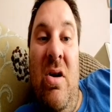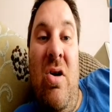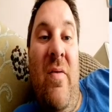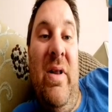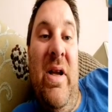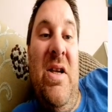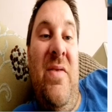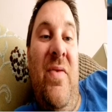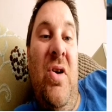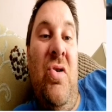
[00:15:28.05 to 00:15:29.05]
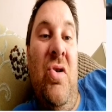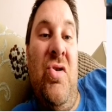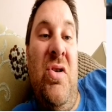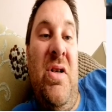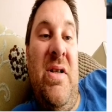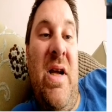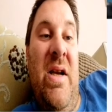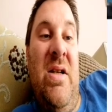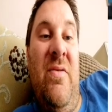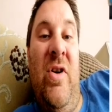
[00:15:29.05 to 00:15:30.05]
Or at least if it does descend
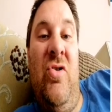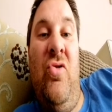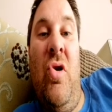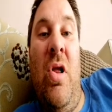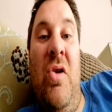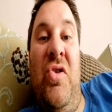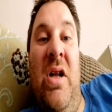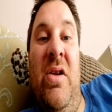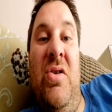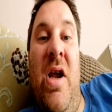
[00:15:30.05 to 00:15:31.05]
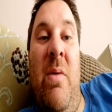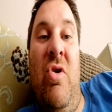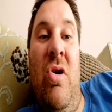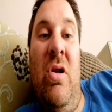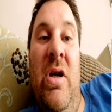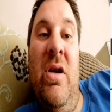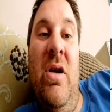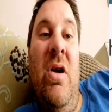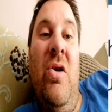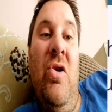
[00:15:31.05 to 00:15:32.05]
into vitriol and childish name-calling,
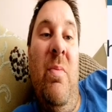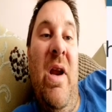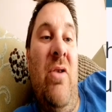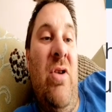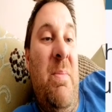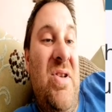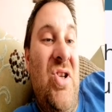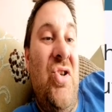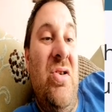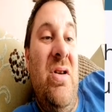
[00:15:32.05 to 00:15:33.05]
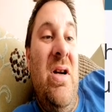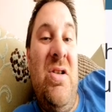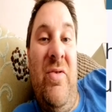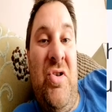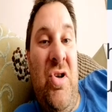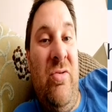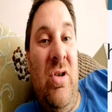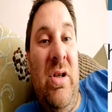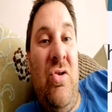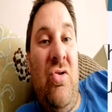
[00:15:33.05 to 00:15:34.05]
you'll be in a great position to
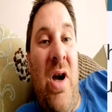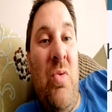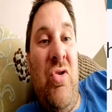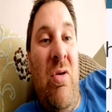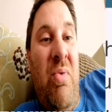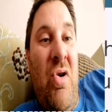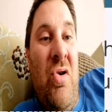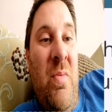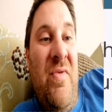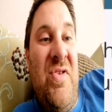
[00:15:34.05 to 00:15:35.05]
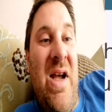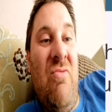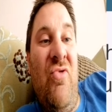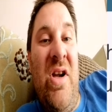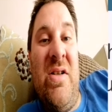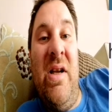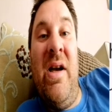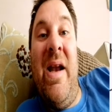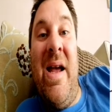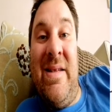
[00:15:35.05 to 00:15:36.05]
rhetorically trounce your opponent with sound reasoning
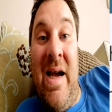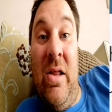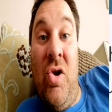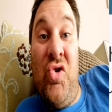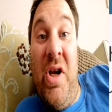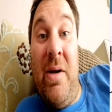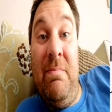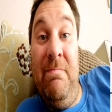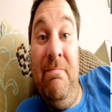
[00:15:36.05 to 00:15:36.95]
and airtight logic.